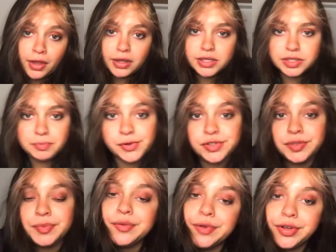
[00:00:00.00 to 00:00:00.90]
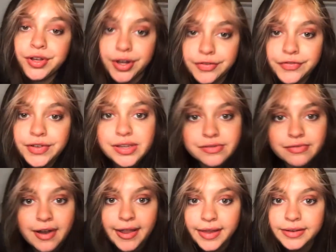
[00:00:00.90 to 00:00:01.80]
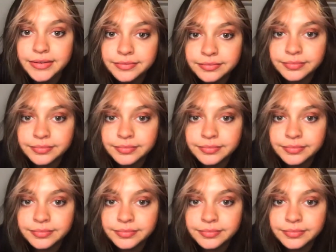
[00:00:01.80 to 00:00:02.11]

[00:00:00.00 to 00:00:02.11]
Supposed to be real good for you running.